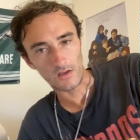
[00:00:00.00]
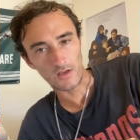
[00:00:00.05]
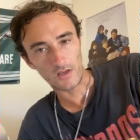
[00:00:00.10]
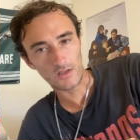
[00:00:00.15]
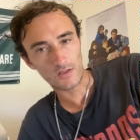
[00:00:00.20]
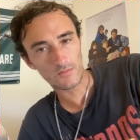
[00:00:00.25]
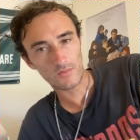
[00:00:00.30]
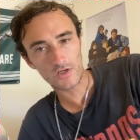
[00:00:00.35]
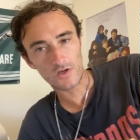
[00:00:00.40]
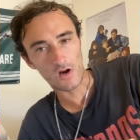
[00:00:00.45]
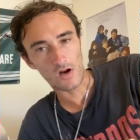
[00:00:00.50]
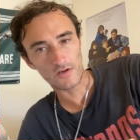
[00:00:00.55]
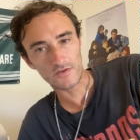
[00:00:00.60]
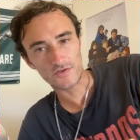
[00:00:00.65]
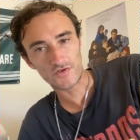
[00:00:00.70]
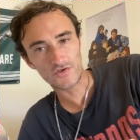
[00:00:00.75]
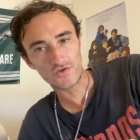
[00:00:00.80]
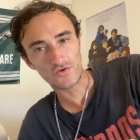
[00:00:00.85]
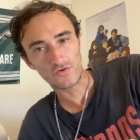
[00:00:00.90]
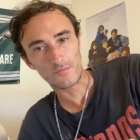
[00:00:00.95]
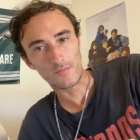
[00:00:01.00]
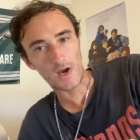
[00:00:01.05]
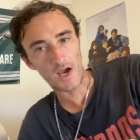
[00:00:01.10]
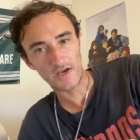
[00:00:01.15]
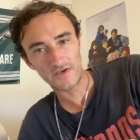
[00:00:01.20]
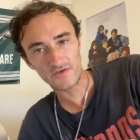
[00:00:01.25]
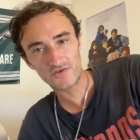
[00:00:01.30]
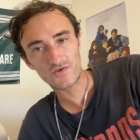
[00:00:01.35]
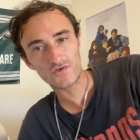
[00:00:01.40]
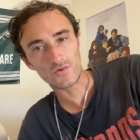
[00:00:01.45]
in regards to
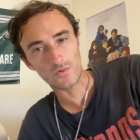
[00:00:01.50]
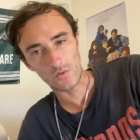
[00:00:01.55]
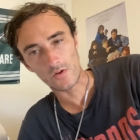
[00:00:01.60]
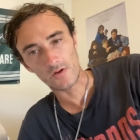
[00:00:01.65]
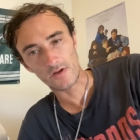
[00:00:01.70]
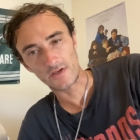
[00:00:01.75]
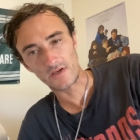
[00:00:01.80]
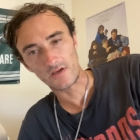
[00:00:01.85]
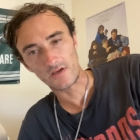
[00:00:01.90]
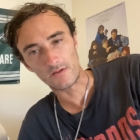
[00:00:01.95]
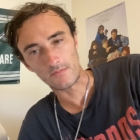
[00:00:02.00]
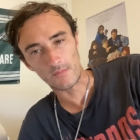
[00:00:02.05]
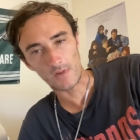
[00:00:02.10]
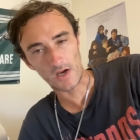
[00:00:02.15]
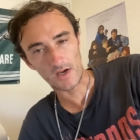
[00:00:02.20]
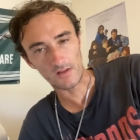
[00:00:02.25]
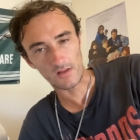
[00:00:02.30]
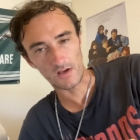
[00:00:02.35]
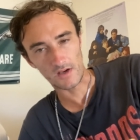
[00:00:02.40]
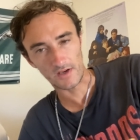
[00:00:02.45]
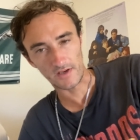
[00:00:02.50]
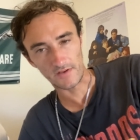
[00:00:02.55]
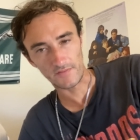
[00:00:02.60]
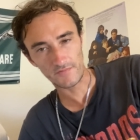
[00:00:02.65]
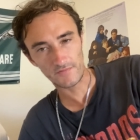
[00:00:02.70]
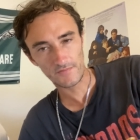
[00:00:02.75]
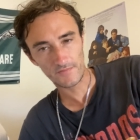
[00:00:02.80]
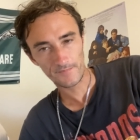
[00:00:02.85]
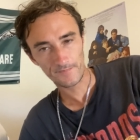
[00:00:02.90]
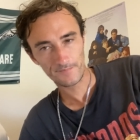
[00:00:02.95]
my story and my
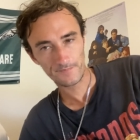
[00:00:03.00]
life,